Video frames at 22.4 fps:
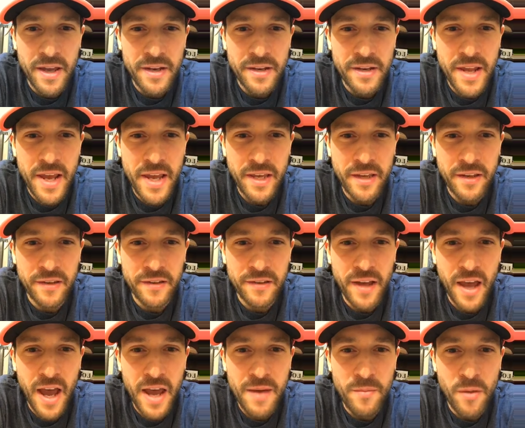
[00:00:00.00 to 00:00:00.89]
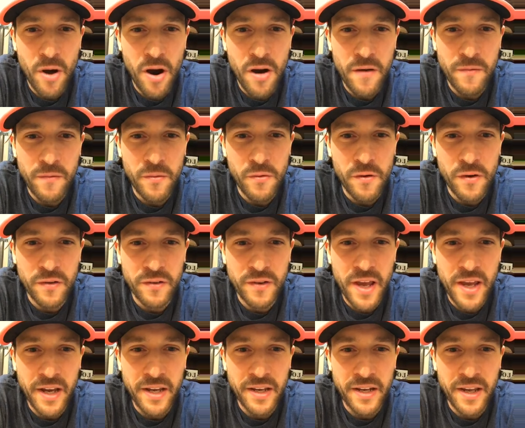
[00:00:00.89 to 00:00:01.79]
take a sidebar for a
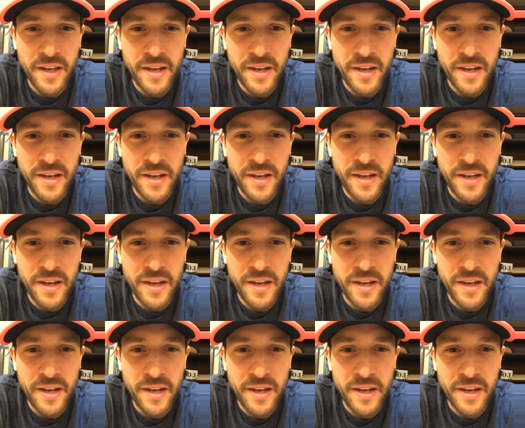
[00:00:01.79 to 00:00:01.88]
second